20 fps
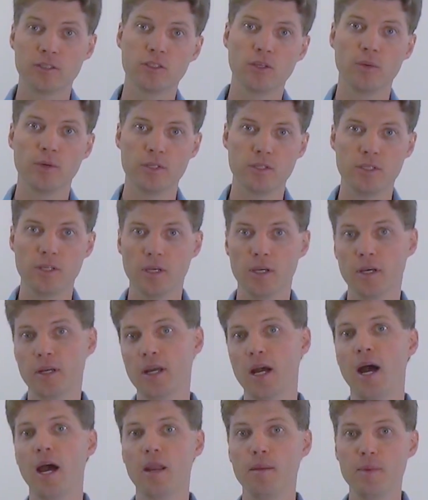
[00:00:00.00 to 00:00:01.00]
So as the
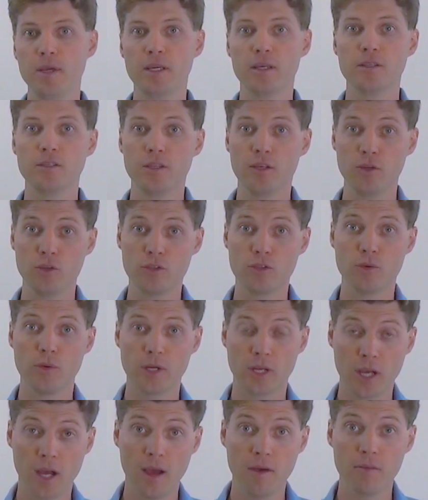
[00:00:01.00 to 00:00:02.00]
economy continues to
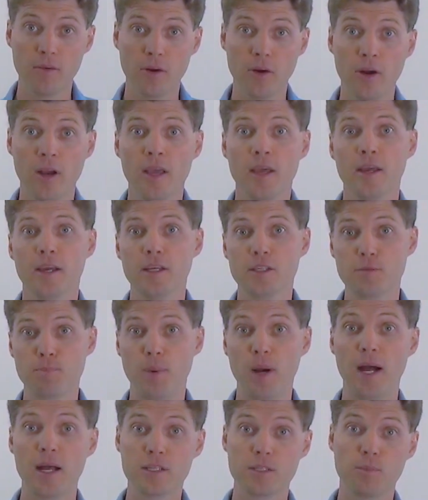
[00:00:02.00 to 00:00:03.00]
recover, it's
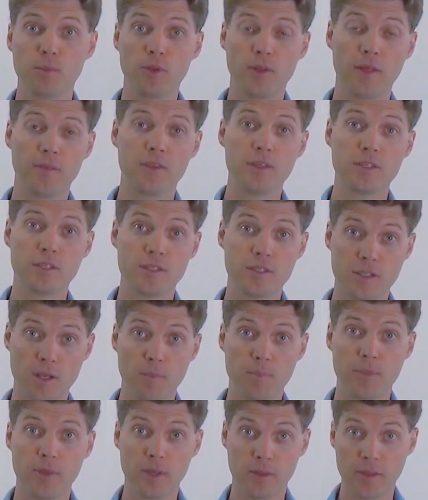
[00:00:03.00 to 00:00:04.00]
possible that this is
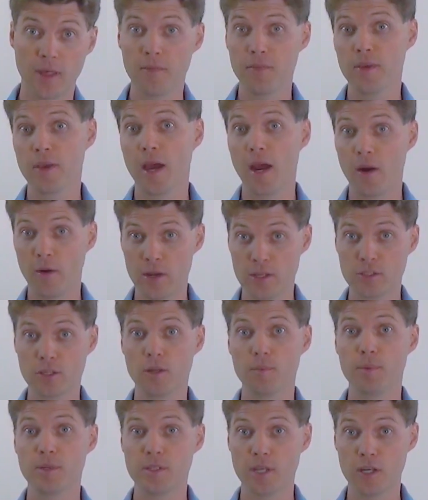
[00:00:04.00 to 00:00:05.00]
something that the IRS
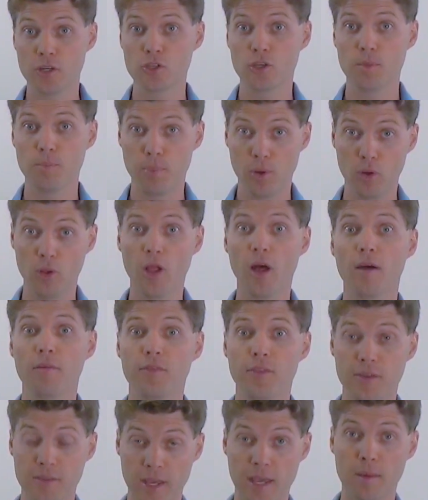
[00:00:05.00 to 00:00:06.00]
could potentially pull
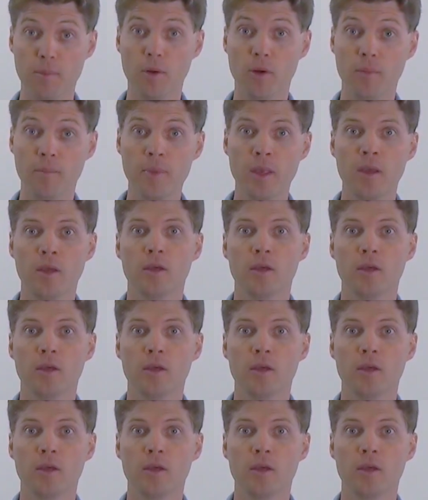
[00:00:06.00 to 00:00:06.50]
off the table.